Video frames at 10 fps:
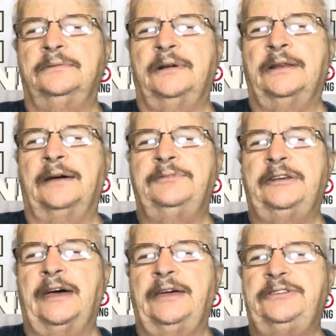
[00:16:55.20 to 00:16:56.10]
11
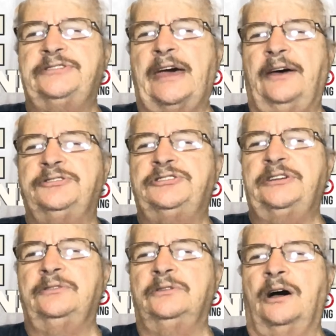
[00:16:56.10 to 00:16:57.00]
days, house
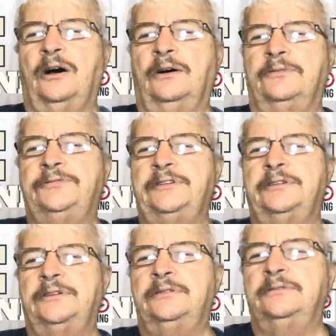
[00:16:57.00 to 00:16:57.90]
sealed off.
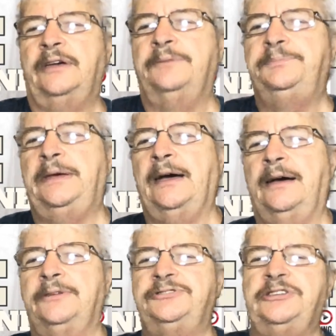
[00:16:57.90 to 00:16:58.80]

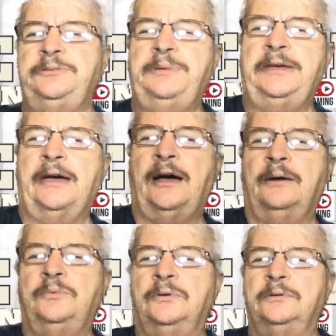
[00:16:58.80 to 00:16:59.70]
FBI and
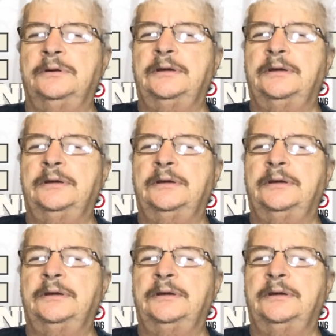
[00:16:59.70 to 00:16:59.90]
CBI were